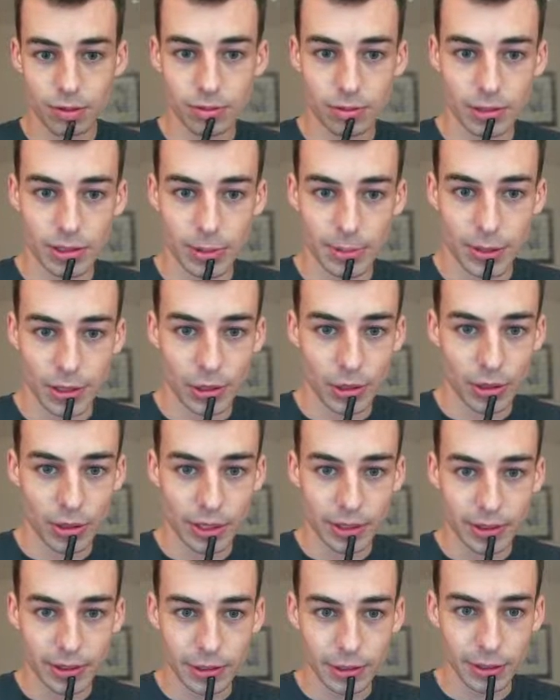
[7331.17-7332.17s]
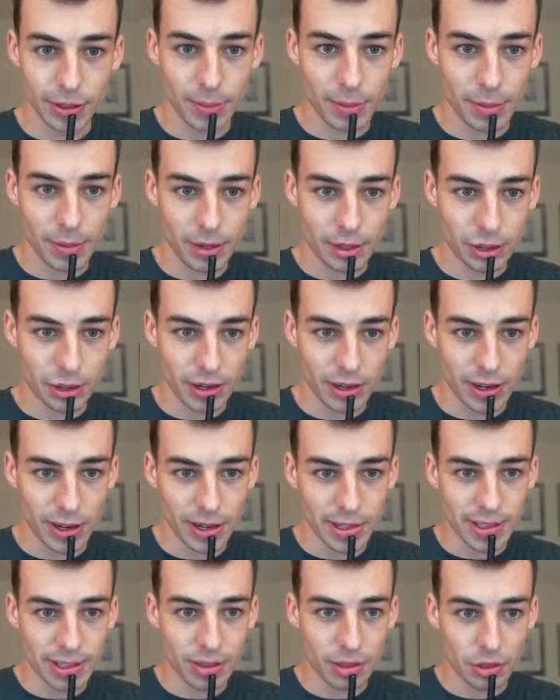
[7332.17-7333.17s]
me make sure I
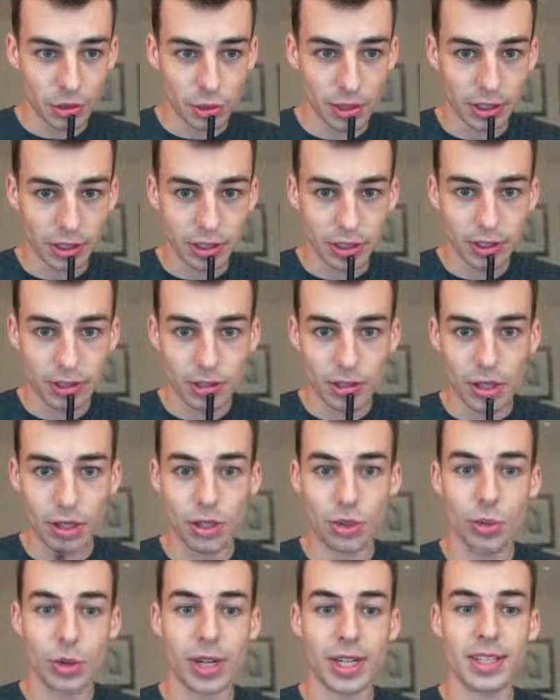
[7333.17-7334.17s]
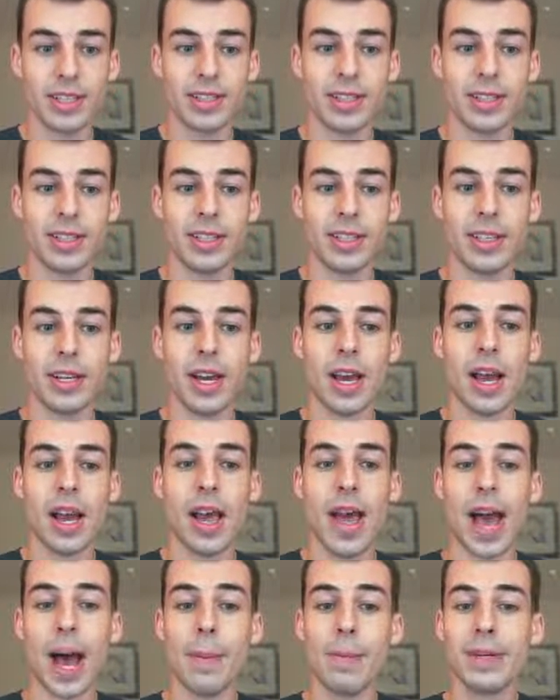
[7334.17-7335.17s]
say this correctly. You want to see
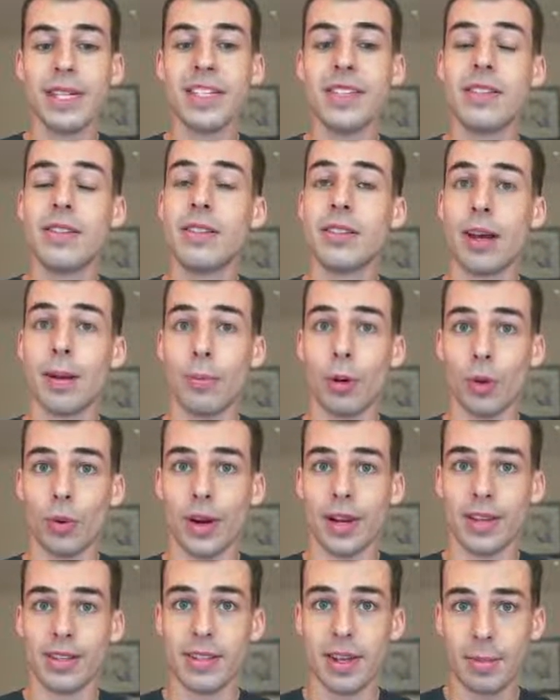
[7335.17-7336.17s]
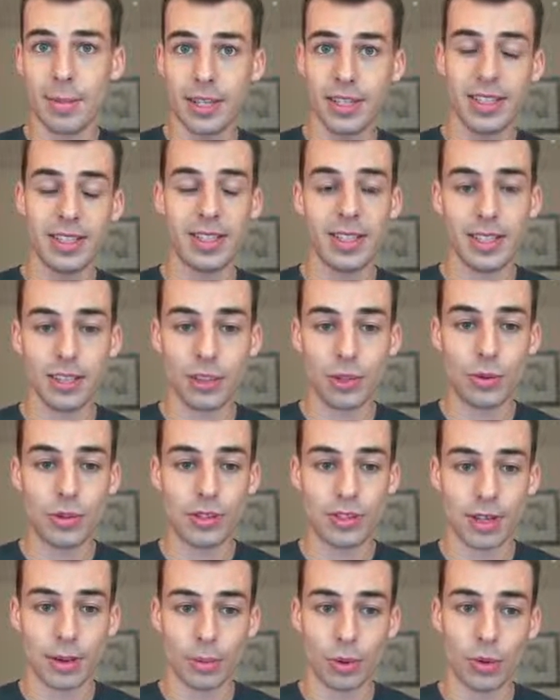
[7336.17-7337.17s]
how many subarrays, how many contiguous
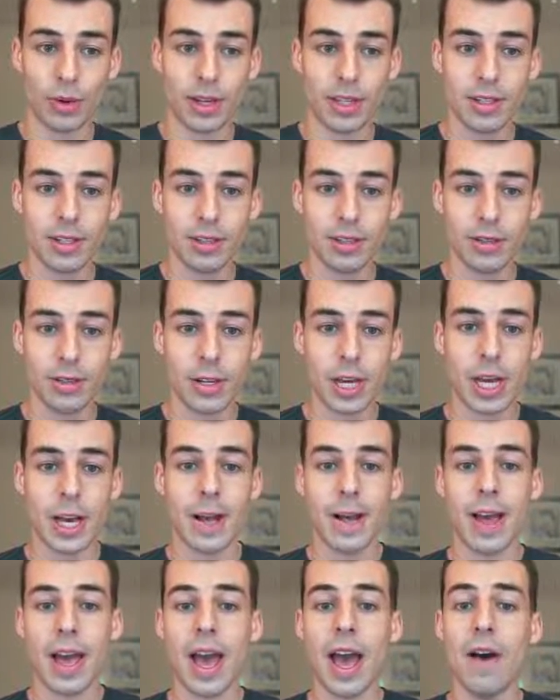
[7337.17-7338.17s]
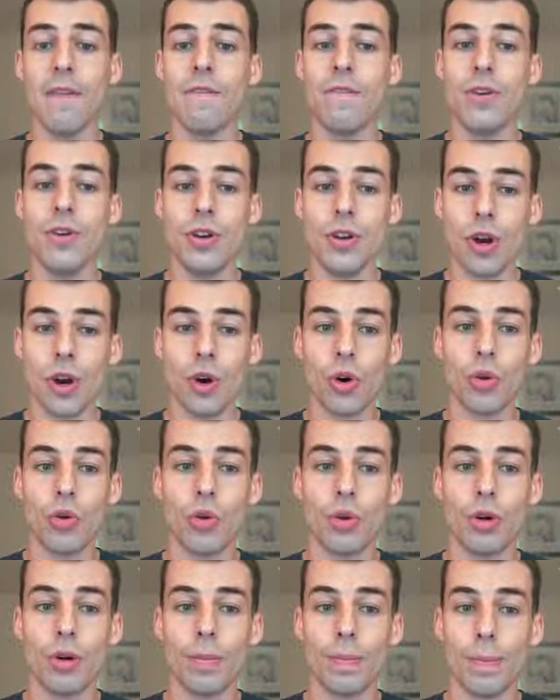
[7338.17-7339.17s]
subarrays have
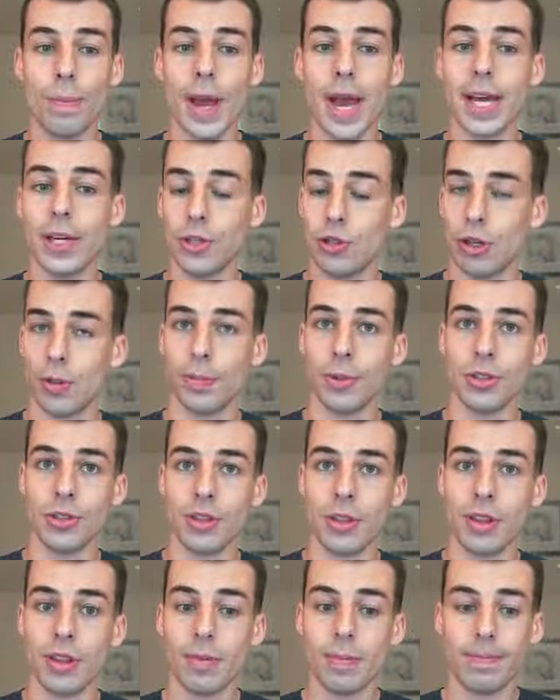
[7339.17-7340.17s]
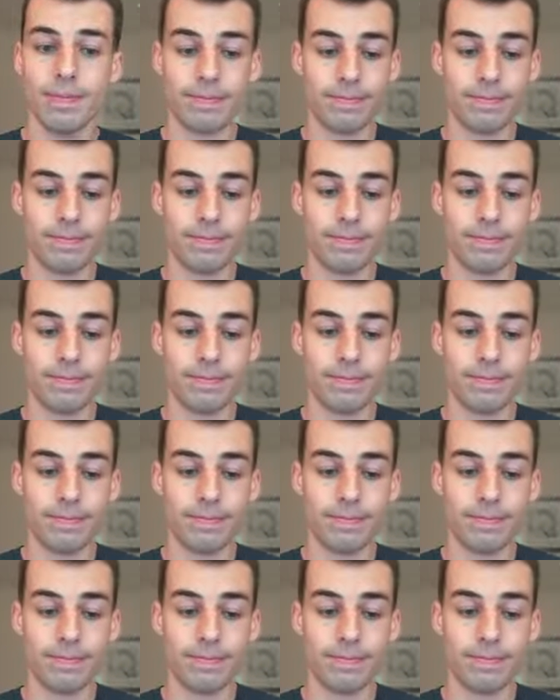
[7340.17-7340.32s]
no bad triples in them?